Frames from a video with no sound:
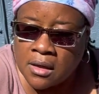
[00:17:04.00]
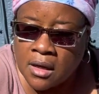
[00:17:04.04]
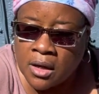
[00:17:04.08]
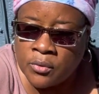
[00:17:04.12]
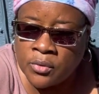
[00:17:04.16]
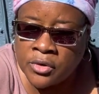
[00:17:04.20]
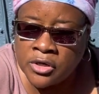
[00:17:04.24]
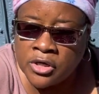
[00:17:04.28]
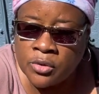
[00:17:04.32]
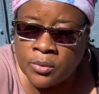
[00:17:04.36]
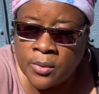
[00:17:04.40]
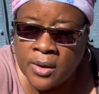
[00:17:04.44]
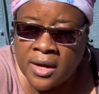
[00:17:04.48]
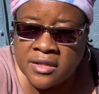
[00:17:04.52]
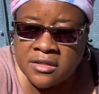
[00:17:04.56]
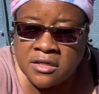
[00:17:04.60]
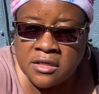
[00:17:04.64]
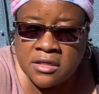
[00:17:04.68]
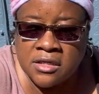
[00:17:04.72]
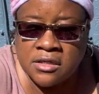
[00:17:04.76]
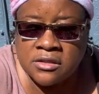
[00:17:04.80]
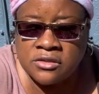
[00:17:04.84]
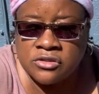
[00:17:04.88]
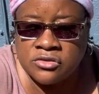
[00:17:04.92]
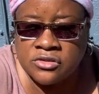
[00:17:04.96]
I wonder why the
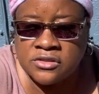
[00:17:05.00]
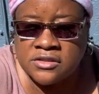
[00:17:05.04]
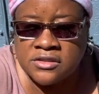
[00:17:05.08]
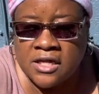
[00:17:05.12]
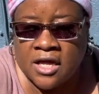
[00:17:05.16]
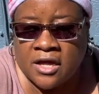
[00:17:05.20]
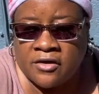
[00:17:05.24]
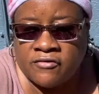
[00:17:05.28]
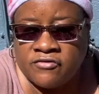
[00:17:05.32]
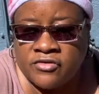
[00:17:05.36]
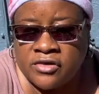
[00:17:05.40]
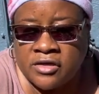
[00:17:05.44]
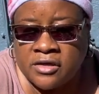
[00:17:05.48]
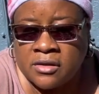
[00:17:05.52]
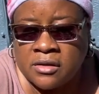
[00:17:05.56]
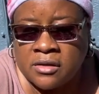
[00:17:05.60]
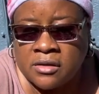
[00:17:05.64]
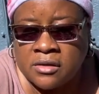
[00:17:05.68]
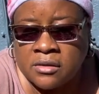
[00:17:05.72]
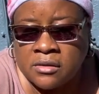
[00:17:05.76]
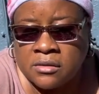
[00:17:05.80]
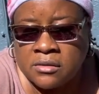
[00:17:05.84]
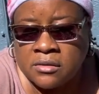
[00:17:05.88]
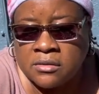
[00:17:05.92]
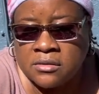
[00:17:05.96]
other salvia
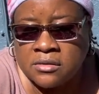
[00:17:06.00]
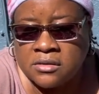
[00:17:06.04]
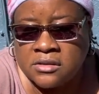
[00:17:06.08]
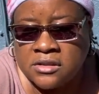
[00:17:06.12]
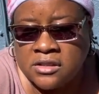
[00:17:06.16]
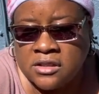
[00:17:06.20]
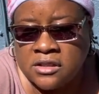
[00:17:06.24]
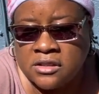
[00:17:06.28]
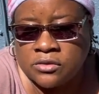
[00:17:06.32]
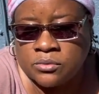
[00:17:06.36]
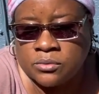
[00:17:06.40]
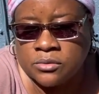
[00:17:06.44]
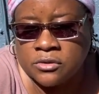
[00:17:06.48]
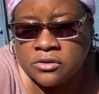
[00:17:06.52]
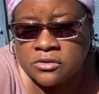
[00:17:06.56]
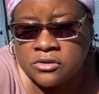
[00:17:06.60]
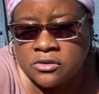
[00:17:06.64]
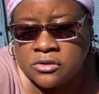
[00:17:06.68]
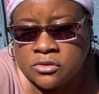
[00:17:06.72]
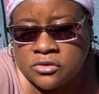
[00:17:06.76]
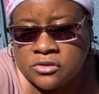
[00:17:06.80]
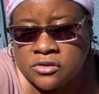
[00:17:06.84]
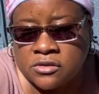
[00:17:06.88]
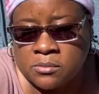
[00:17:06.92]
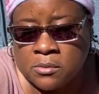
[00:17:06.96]
seeds were
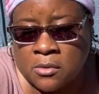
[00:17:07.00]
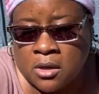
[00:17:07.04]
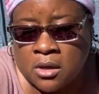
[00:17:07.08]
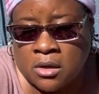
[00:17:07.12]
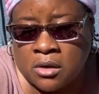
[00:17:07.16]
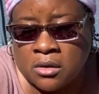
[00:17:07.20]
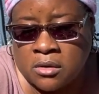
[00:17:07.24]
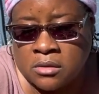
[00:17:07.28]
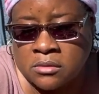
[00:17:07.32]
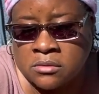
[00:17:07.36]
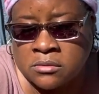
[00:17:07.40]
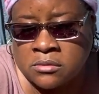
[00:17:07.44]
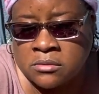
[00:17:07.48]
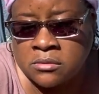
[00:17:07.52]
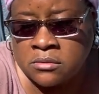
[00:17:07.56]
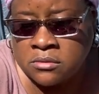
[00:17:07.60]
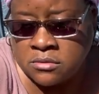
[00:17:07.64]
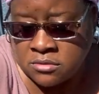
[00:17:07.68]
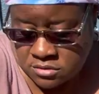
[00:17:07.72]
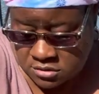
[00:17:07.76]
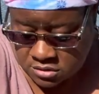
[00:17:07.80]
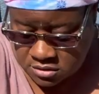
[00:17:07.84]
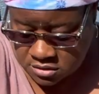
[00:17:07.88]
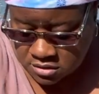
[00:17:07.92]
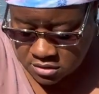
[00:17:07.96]
so small.
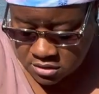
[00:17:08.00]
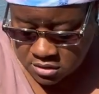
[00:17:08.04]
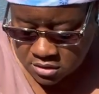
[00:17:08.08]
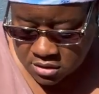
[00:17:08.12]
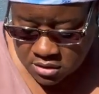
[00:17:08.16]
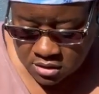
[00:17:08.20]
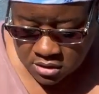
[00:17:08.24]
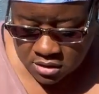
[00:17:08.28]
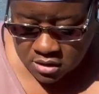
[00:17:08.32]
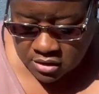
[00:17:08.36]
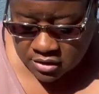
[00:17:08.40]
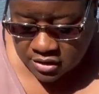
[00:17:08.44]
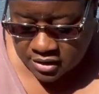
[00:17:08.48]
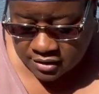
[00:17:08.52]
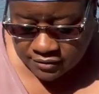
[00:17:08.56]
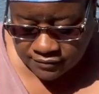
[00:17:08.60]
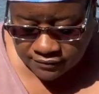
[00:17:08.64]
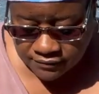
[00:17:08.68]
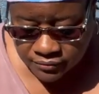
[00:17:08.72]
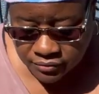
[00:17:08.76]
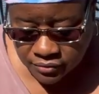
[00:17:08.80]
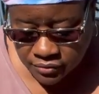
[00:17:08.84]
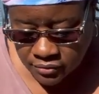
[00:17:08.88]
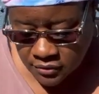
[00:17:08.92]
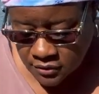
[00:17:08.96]
All right,
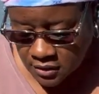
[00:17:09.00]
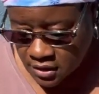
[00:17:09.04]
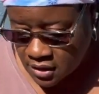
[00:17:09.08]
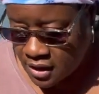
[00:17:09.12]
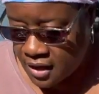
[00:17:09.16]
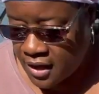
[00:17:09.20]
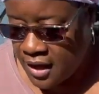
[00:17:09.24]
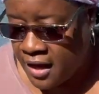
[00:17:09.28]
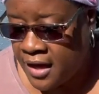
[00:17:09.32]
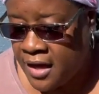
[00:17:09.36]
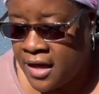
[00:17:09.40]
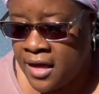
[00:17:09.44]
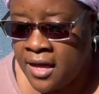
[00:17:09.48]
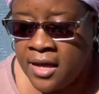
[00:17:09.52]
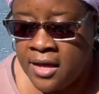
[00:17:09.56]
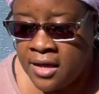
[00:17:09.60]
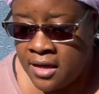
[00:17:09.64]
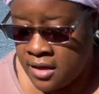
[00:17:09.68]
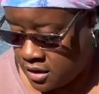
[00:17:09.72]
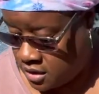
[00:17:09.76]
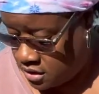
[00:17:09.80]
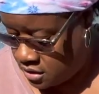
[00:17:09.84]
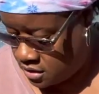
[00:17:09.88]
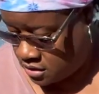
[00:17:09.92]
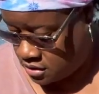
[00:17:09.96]

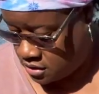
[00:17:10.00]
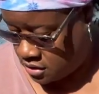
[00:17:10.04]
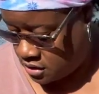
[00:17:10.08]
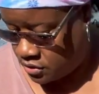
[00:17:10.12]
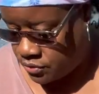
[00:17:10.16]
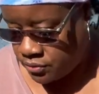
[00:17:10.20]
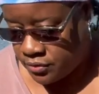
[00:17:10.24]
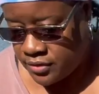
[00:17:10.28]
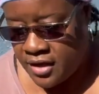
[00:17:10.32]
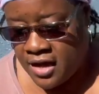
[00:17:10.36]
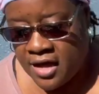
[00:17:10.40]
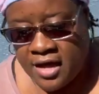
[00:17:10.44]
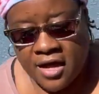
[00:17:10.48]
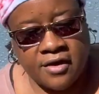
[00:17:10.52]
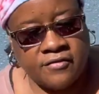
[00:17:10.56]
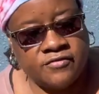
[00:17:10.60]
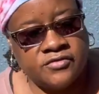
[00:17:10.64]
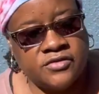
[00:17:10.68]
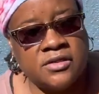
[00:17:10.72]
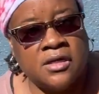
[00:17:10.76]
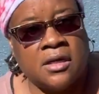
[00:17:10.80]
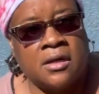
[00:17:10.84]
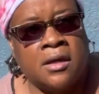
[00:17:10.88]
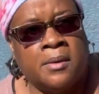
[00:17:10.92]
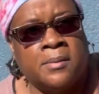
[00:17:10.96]
and then we have
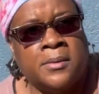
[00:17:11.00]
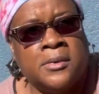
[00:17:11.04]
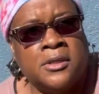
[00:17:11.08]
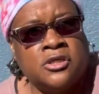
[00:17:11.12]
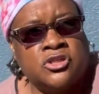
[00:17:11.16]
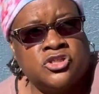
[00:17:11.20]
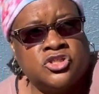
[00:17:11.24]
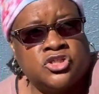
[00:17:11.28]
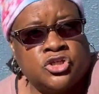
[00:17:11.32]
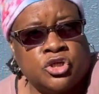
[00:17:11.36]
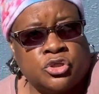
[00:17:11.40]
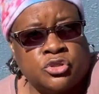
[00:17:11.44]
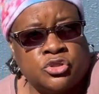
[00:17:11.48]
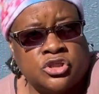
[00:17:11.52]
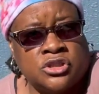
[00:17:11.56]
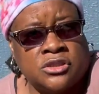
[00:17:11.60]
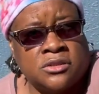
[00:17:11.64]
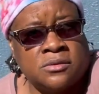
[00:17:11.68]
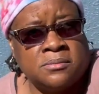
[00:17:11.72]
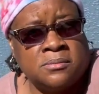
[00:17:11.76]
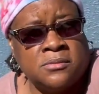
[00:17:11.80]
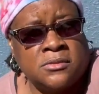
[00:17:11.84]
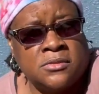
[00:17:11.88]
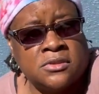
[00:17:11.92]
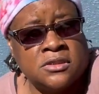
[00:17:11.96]
some
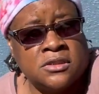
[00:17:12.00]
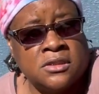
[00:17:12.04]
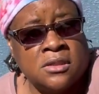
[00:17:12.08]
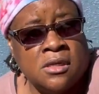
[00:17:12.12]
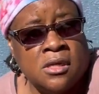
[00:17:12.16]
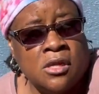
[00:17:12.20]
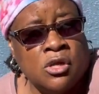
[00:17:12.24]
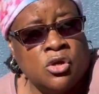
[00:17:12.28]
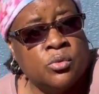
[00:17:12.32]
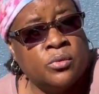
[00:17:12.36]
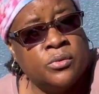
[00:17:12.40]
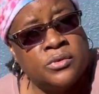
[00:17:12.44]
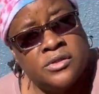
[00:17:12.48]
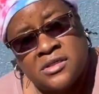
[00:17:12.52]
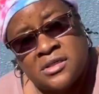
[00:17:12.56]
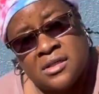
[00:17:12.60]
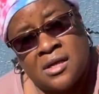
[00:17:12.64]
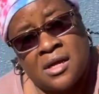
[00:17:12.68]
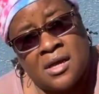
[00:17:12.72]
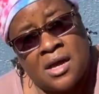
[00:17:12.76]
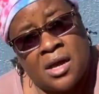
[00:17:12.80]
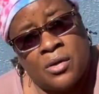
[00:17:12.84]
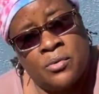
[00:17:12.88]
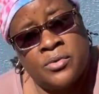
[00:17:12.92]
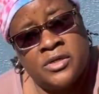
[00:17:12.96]
nasturtiums, which
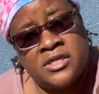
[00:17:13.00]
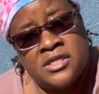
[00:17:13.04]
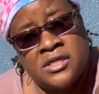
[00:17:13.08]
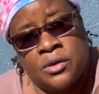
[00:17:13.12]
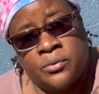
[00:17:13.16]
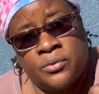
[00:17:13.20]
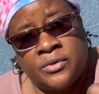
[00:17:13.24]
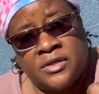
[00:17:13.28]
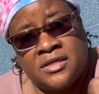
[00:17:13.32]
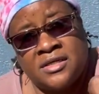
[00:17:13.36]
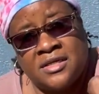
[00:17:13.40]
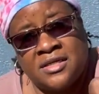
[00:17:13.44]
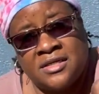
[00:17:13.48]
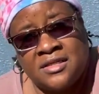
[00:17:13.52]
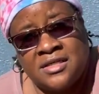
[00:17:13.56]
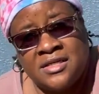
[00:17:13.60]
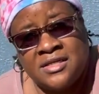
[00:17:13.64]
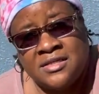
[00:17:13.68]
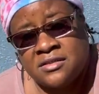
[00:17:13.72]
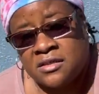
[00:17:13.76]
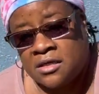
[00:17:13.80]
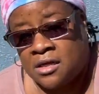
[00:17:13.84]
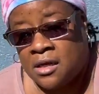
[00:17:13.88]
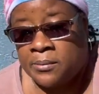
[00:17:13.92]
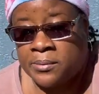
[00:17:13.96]
I wish I would have did
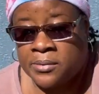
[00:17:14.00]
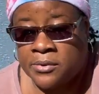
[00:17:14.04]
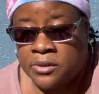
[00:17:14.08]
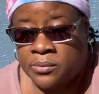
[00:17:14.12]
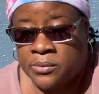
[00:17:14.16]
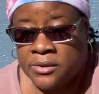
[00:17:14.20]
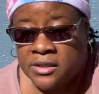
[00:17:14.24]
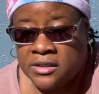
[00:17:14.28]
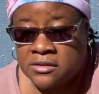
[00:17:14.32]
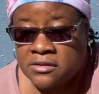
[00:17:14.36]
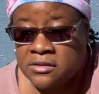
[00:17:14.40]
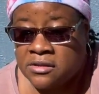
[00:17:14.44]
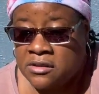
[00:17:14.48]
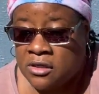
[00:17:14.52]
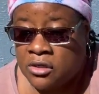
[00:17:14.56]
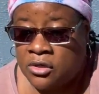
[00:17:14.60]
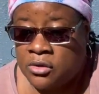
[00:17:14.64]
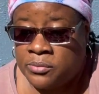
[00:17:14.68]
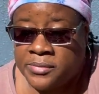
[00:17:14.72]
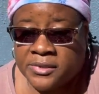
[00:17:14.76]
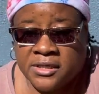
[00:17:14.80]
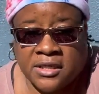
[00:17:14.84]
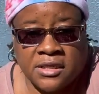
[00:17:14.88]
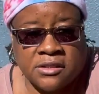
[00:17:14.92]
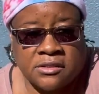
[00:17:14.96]
these a couple of weeks ago,
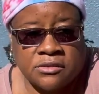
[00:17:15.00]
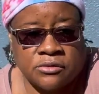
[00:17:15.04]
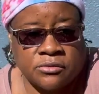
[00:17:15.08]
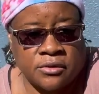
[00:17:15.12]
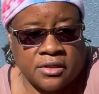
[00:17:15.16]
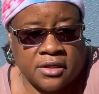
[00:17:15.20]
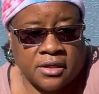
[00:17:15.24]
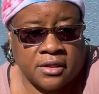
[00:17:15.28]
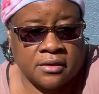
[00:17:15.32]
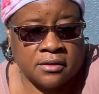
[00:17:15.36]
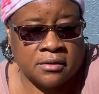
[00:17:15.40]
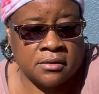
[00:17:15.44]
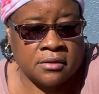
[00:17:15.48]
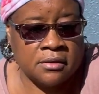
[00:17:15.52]
but that's okay.